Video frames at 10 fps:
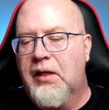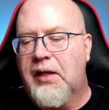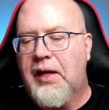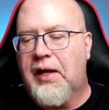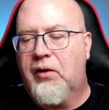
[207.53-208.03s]

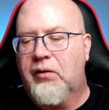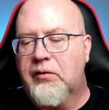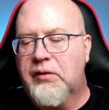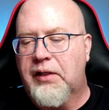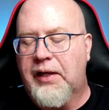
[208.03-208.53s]
Now,
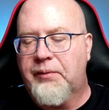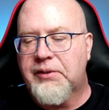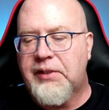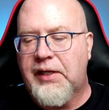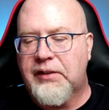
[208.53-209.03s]
the name
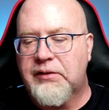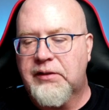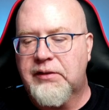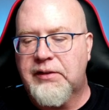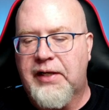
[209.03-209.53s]
is hexed, the
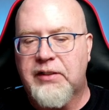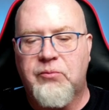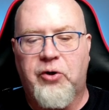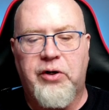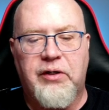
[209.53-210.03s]
status
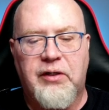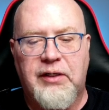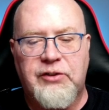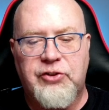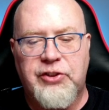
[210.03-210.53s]
marker.
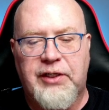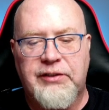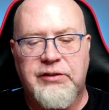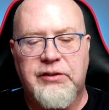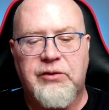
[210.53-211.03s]
Let's change
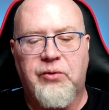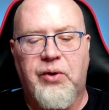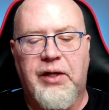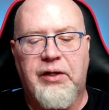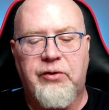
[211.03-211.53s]
this to
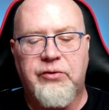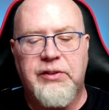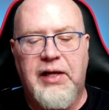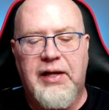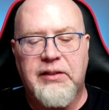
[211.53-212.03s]
a new
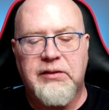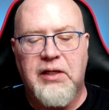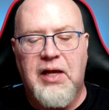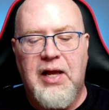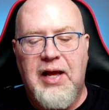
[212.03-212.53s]
status.
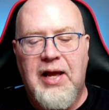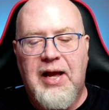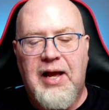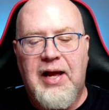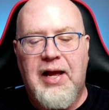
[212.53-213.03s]

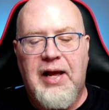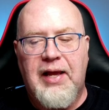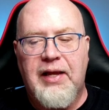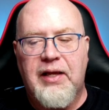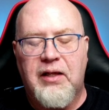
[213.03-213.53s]

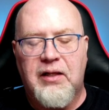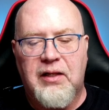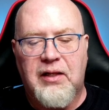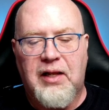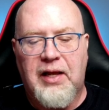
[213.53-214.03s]
I
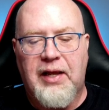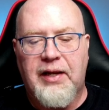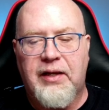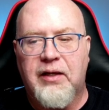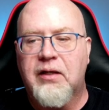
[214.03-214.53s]

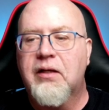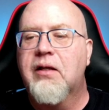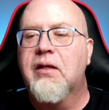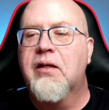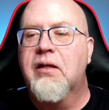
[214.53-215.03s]
like
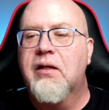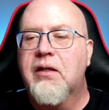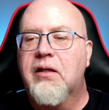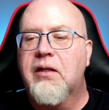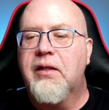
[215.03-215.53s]

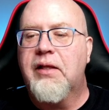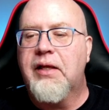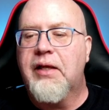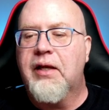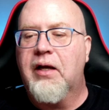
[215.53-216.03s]

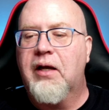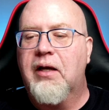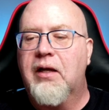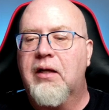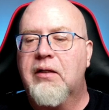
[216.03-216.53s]
the,
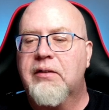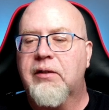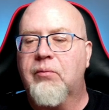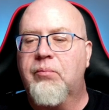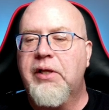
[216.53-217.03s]
let's see,
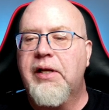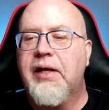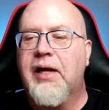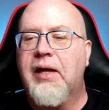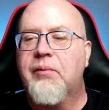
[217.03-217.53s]

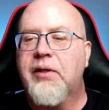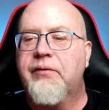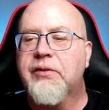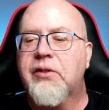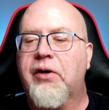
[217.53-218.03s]
bleeding eye, I believe,
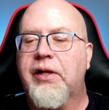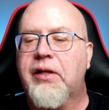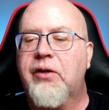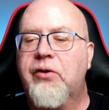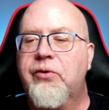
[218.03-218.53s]
is already
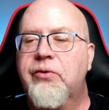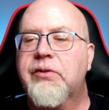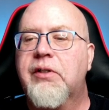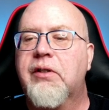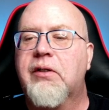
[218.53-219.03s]

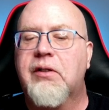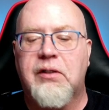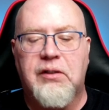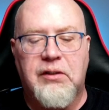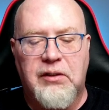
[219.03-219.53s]
used.
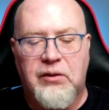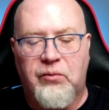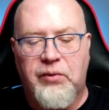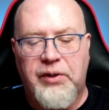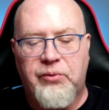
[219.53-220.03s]

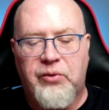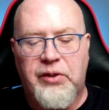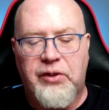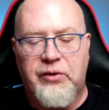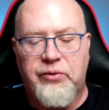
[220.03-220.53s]
We will
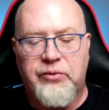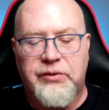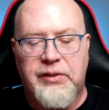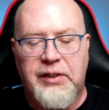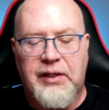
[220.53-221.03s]

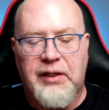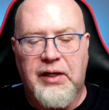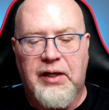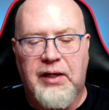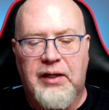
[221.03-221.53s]
use the,
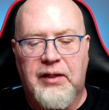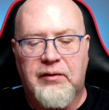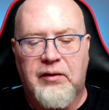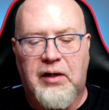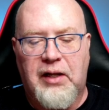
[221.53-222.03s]

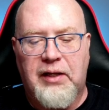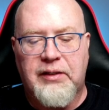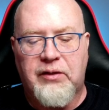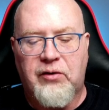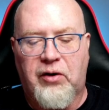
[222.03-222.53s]
I like the
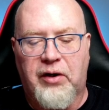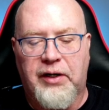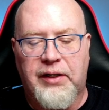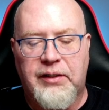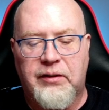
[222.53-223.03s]

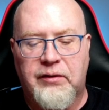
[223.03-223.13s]
target.